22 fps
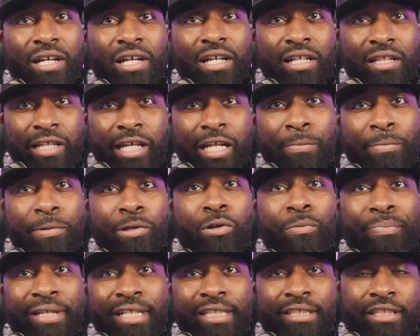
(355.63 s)
let it be on
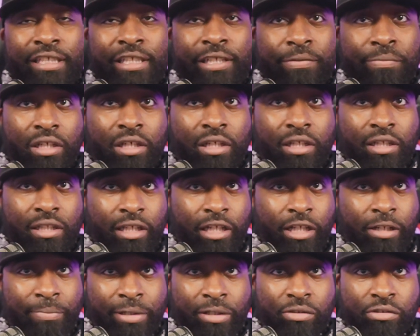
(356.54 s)
PC, let it
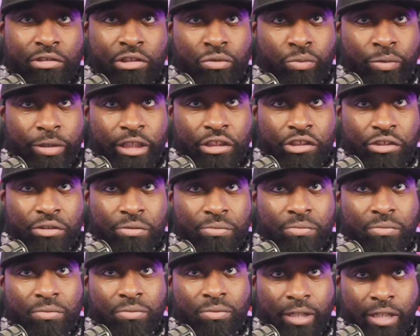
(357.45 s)
be on Switch,
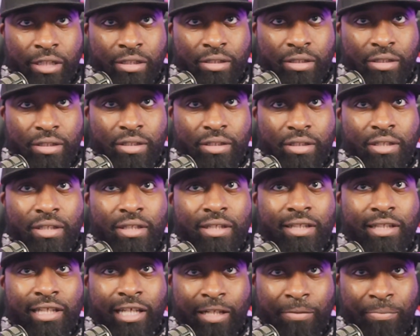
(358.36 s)
right?
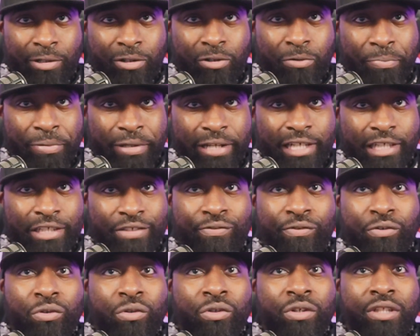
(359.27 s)
Let it be on
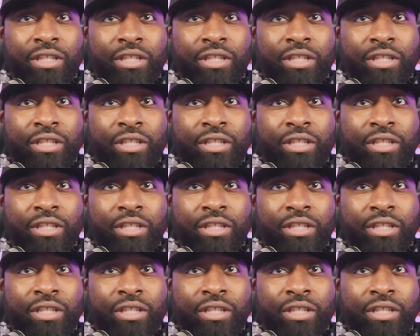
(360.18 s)
PS4, let it